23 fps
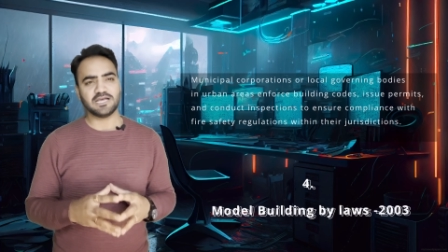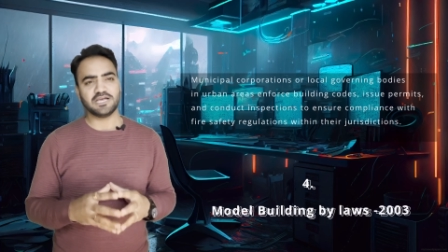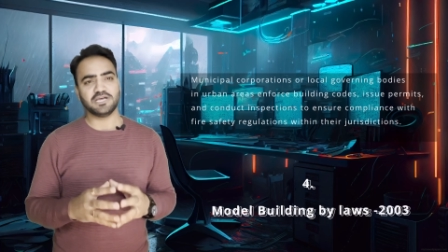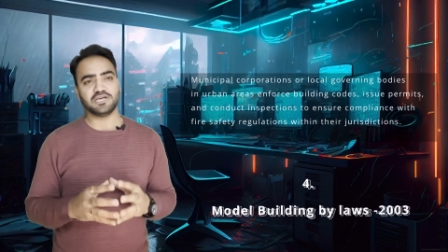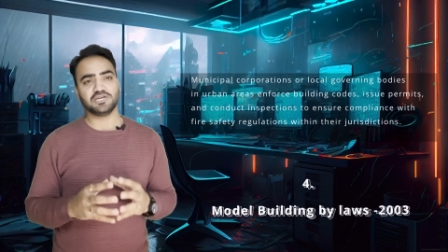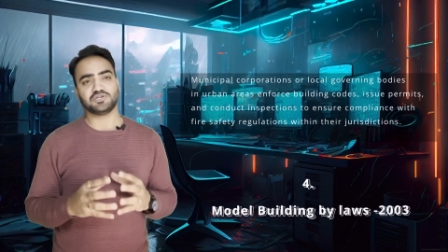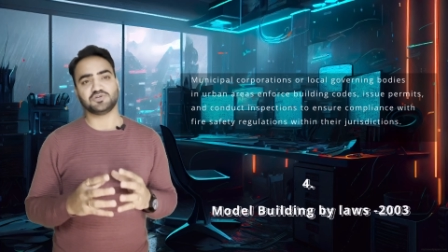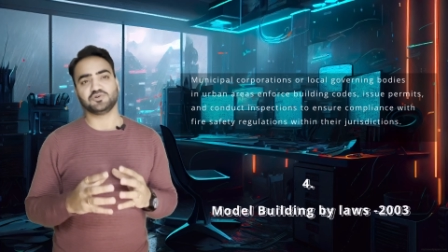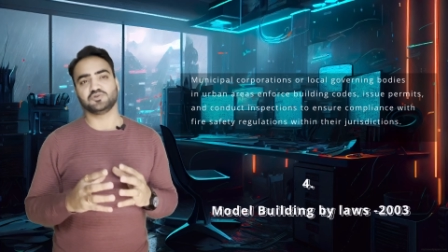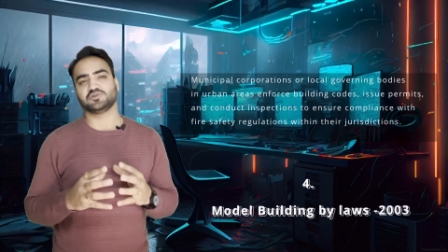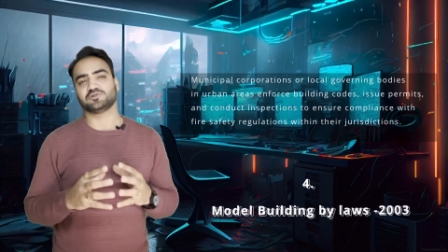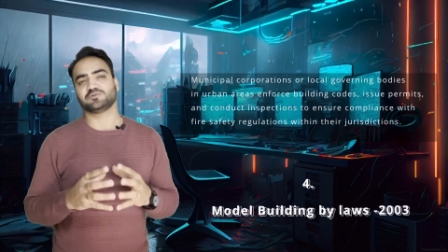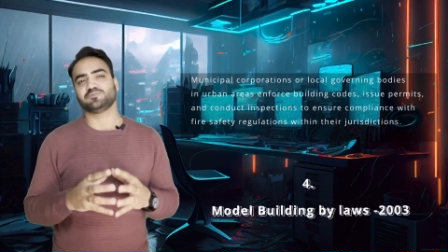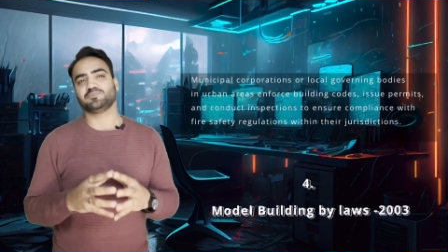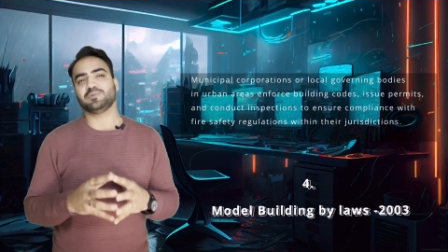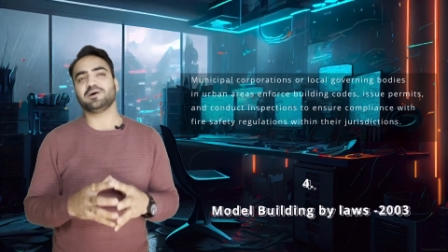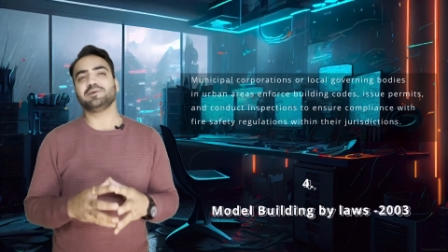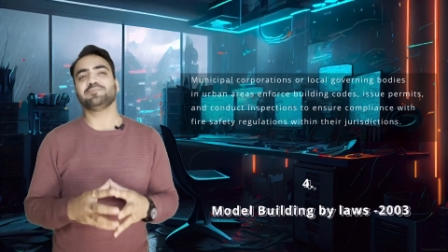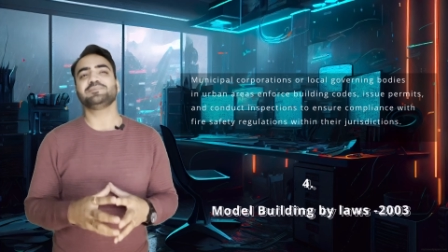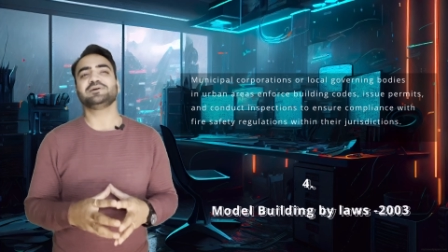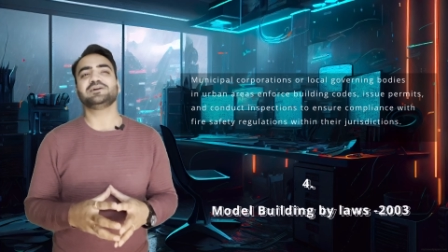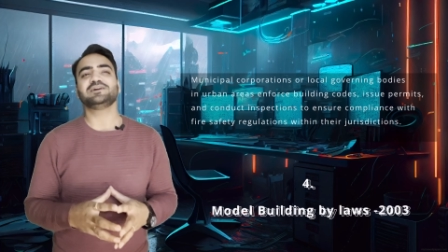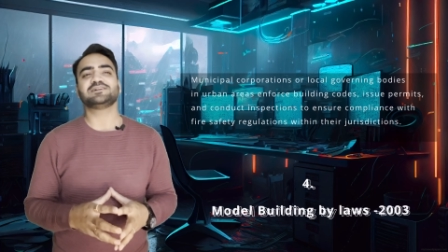issues
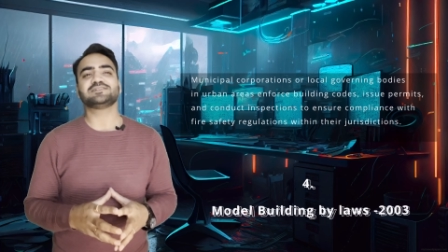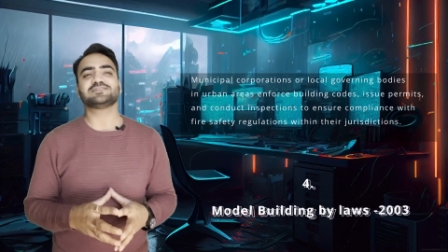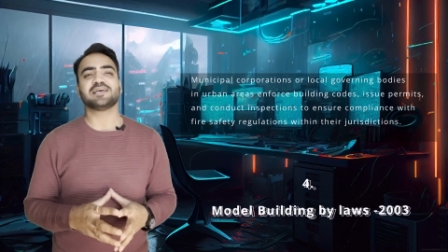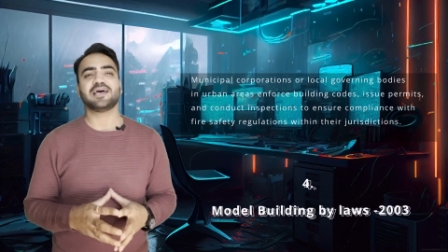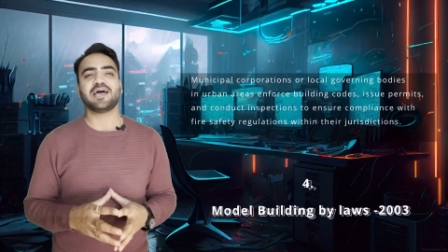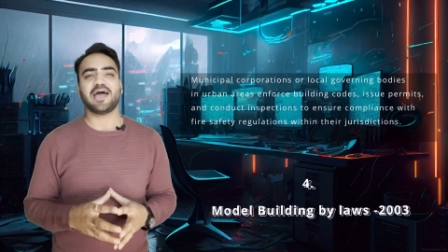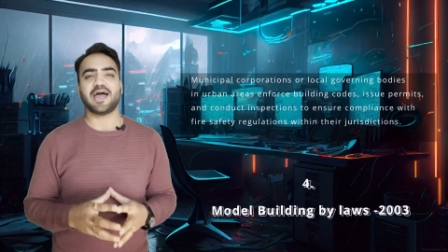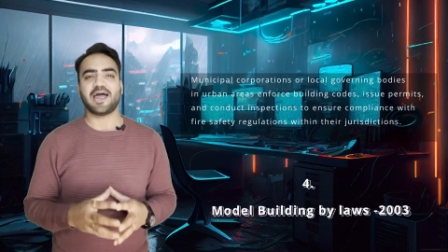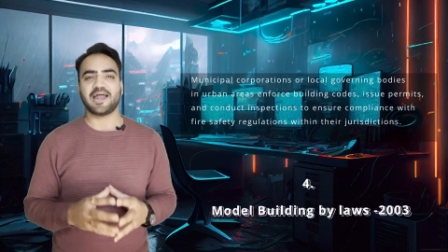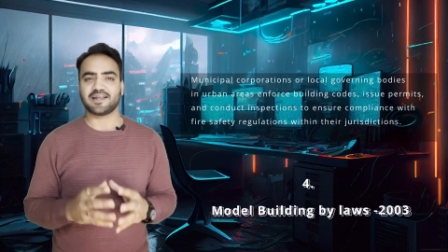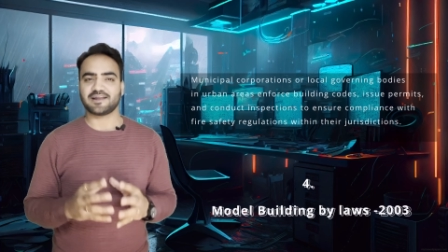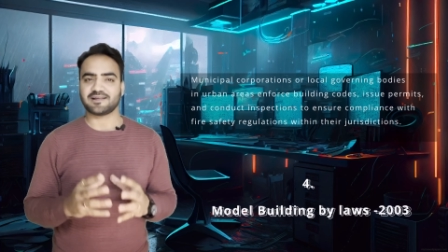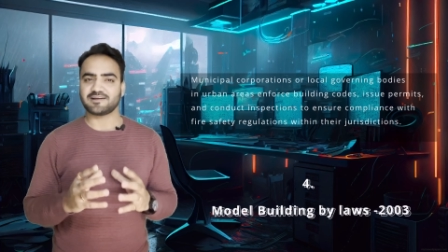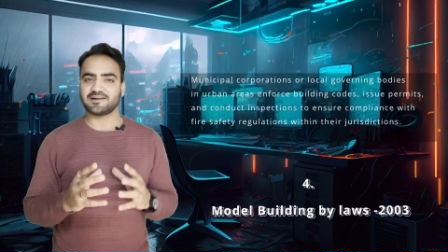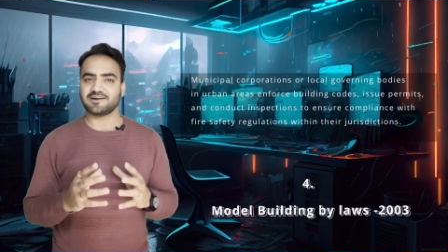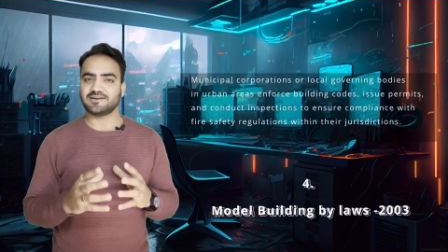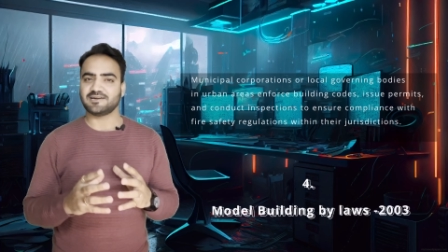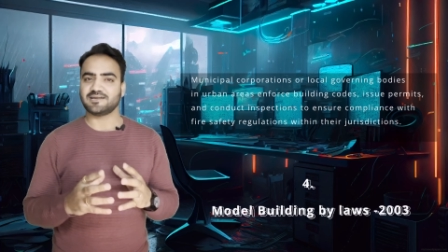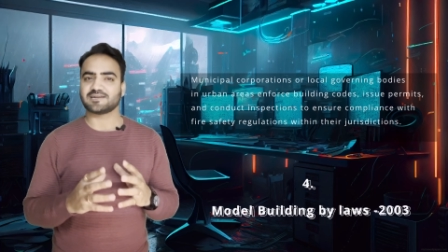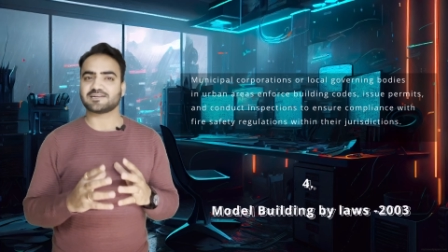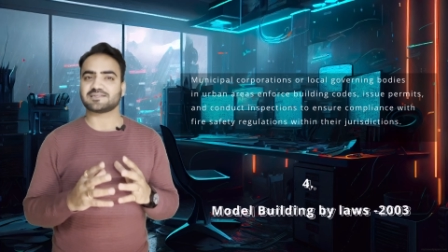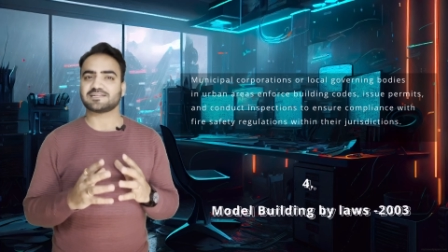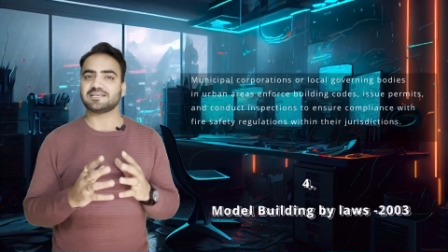permits and
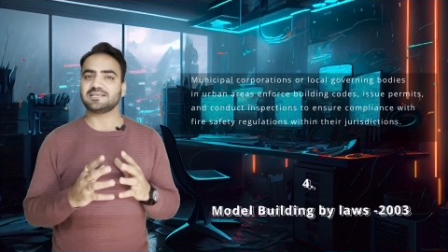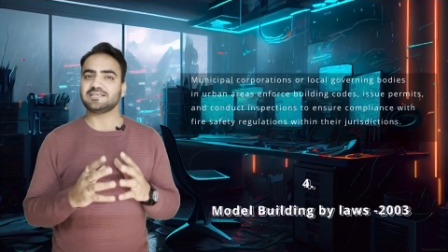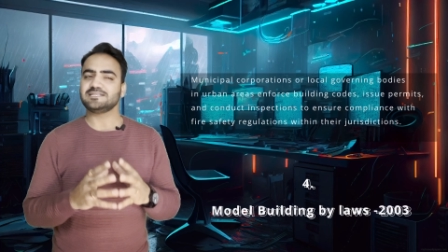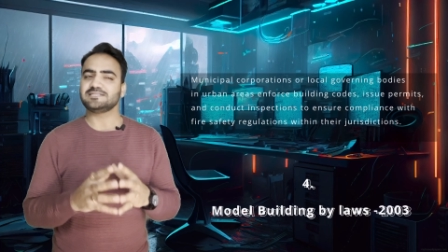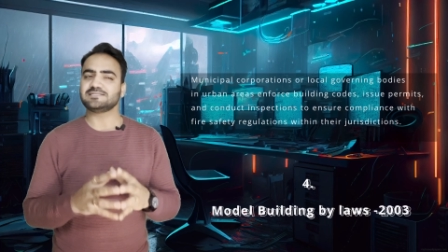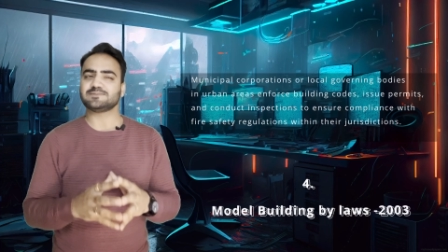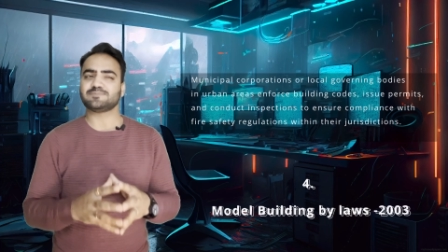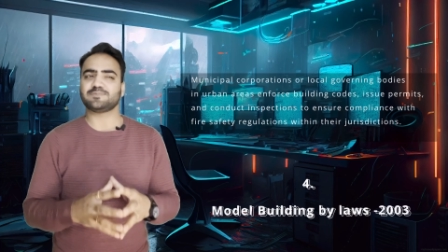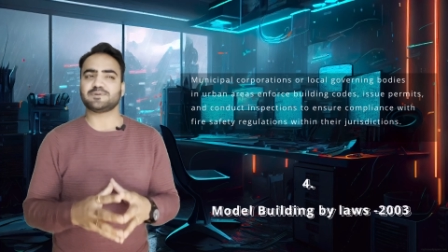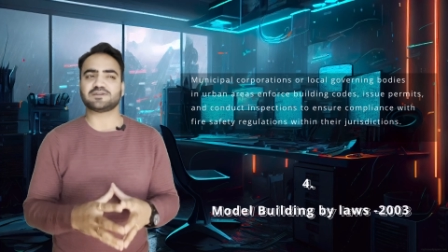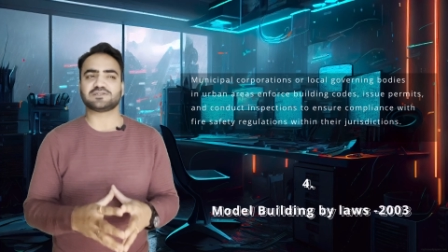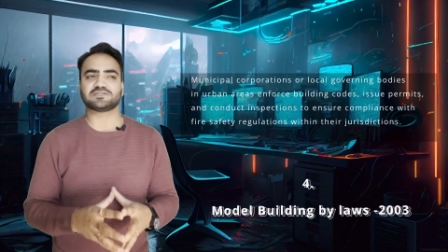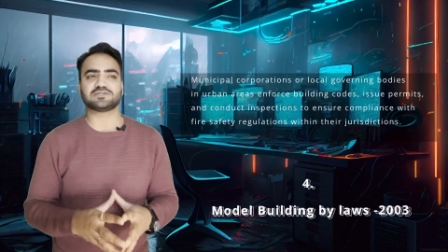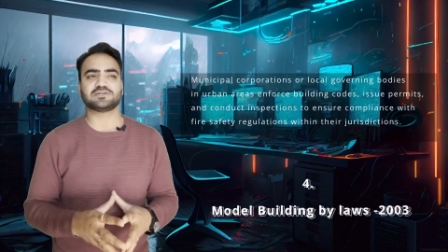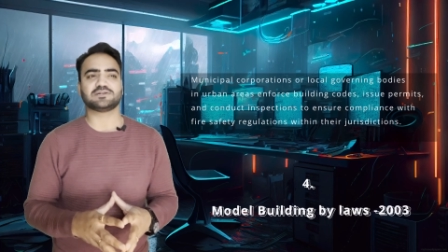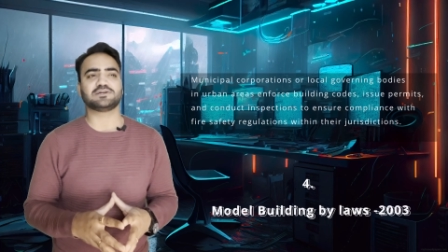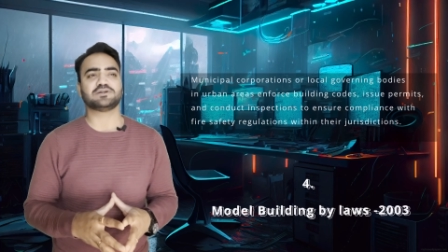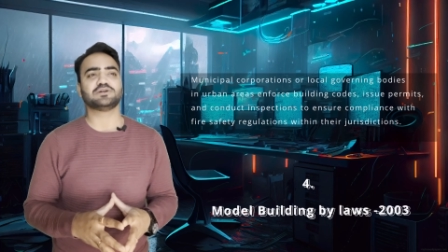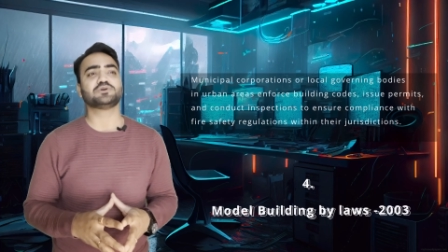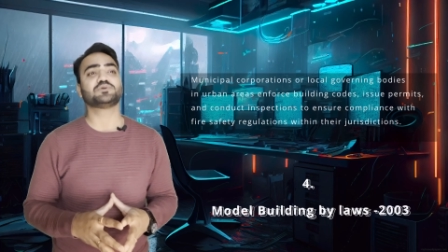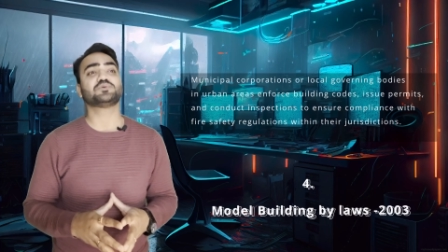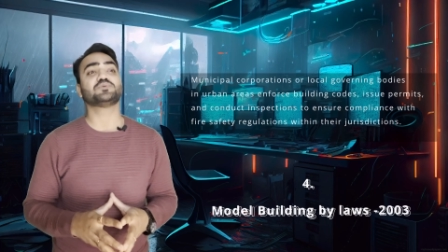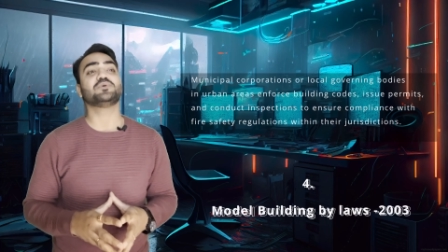conducts
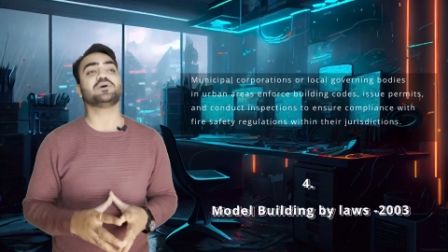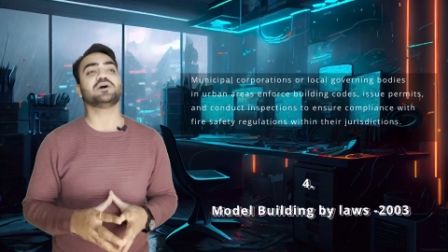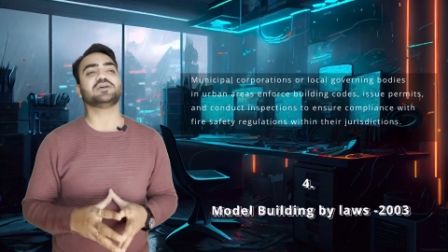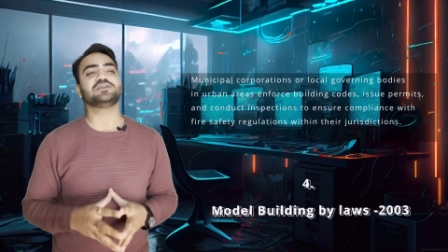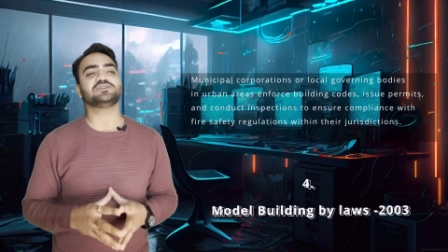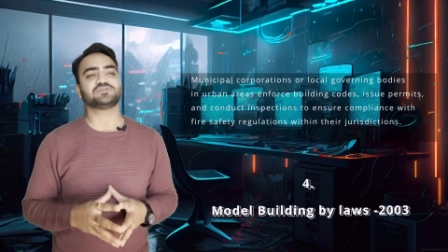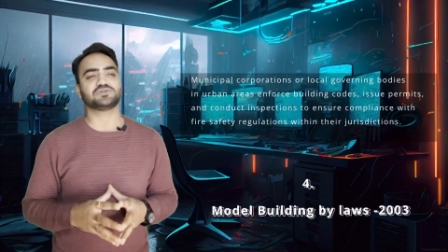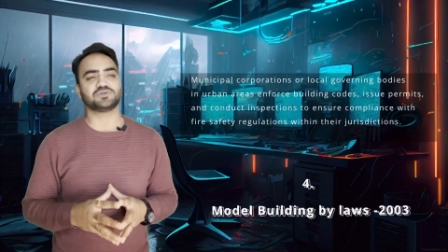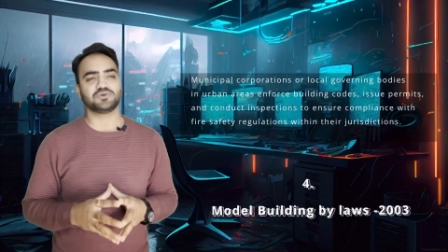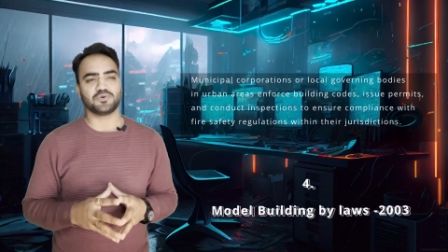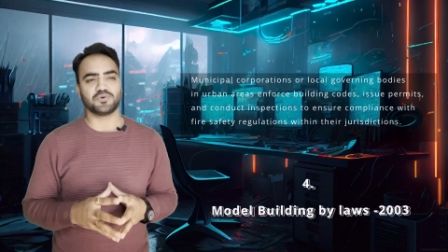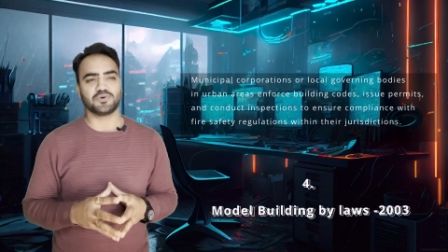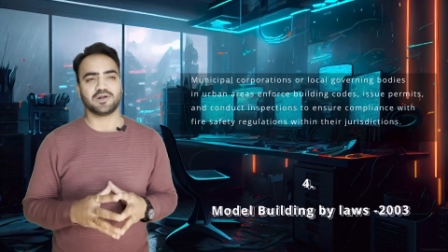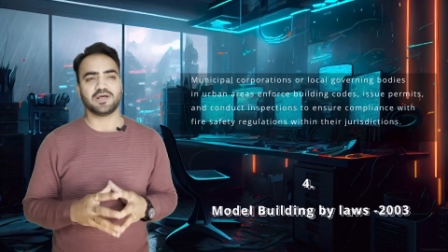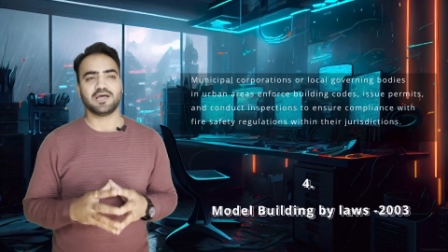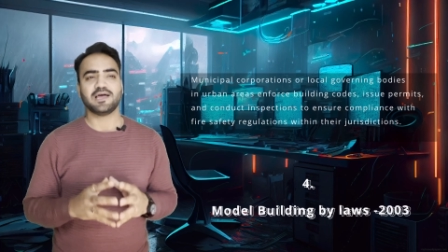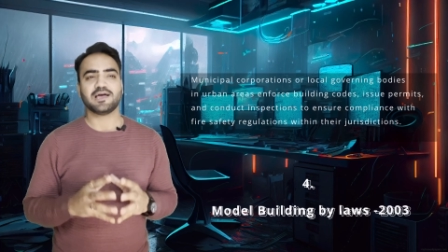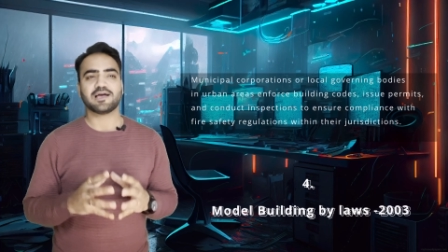inspection to ensure